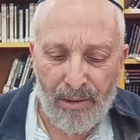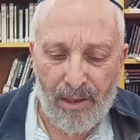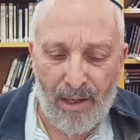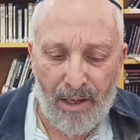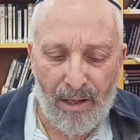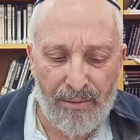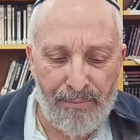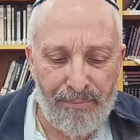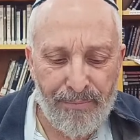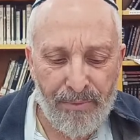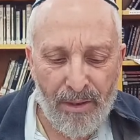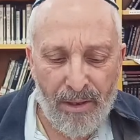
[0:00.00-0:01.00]
Okay?
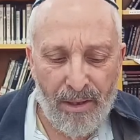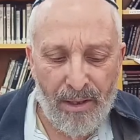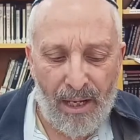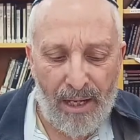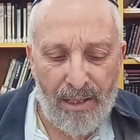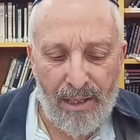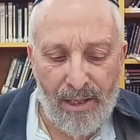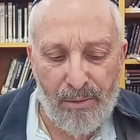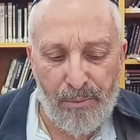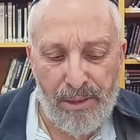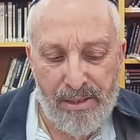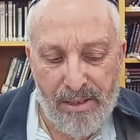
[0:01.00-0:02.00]
And
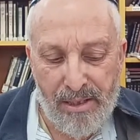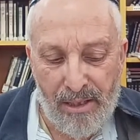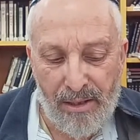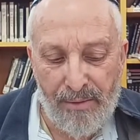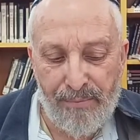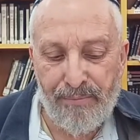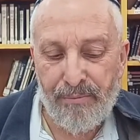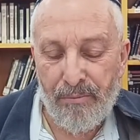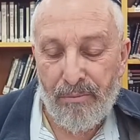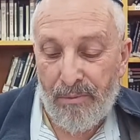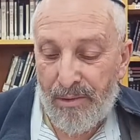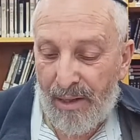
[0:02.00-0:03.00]
here we see
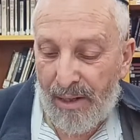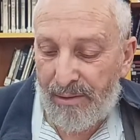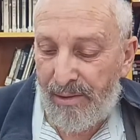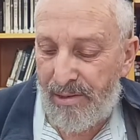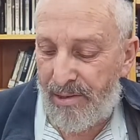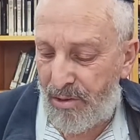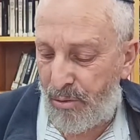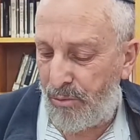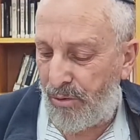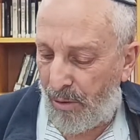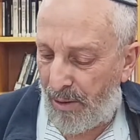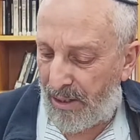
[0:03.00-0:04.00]
that this is who
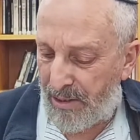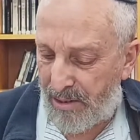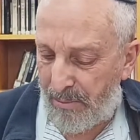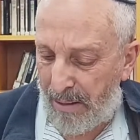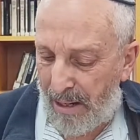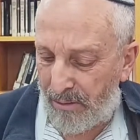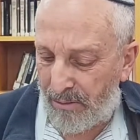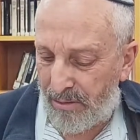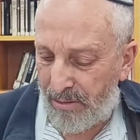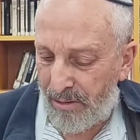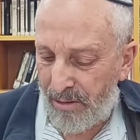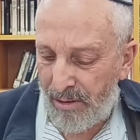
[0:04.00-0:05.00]
Doeg is
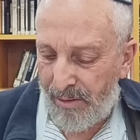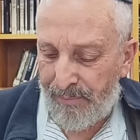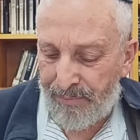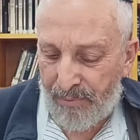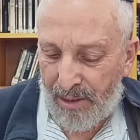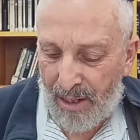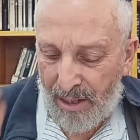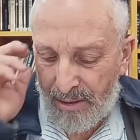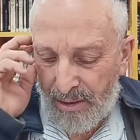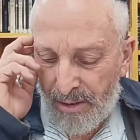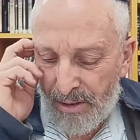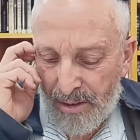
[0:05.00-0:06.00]
about.
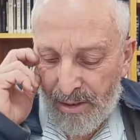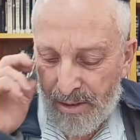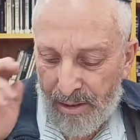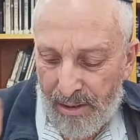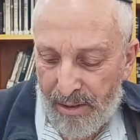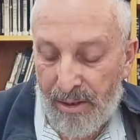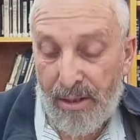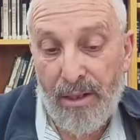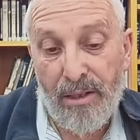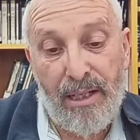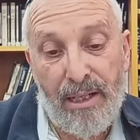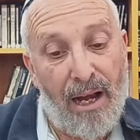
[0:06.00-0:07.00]
Okay?
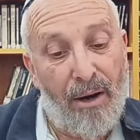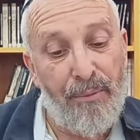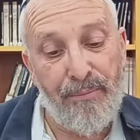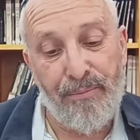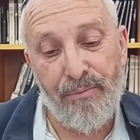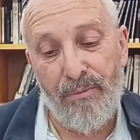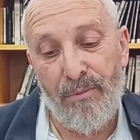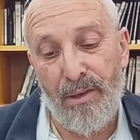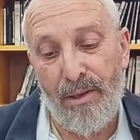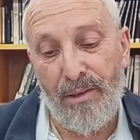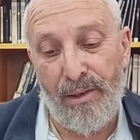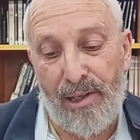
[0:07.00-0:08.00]
Now,
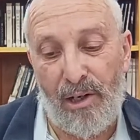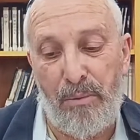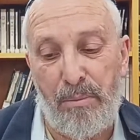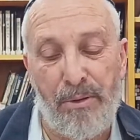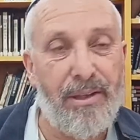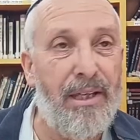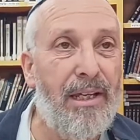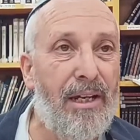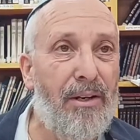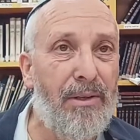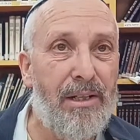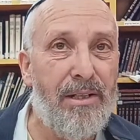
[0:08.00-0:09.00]
the terrible thing
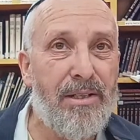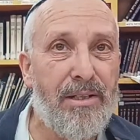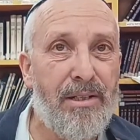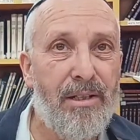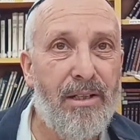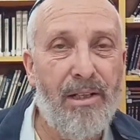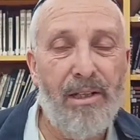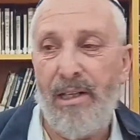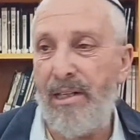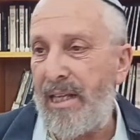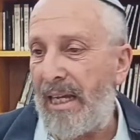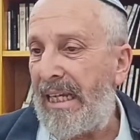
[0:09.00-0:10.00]
here is,
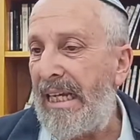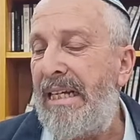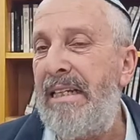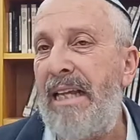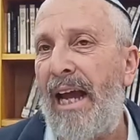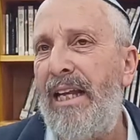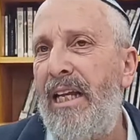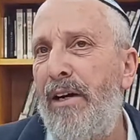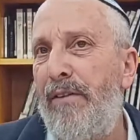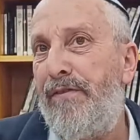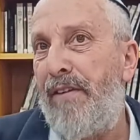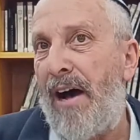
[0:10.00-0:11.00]
he's like igniting
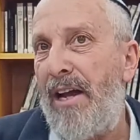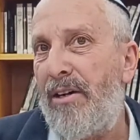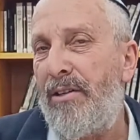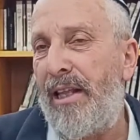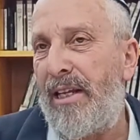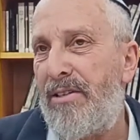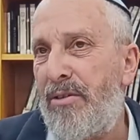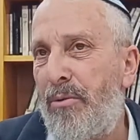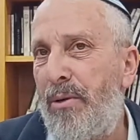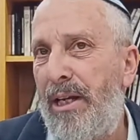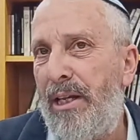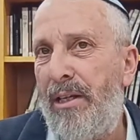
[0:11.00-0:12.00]
a fire that is
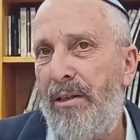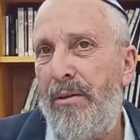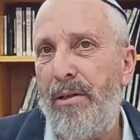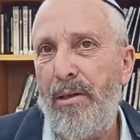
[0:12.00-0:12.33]
already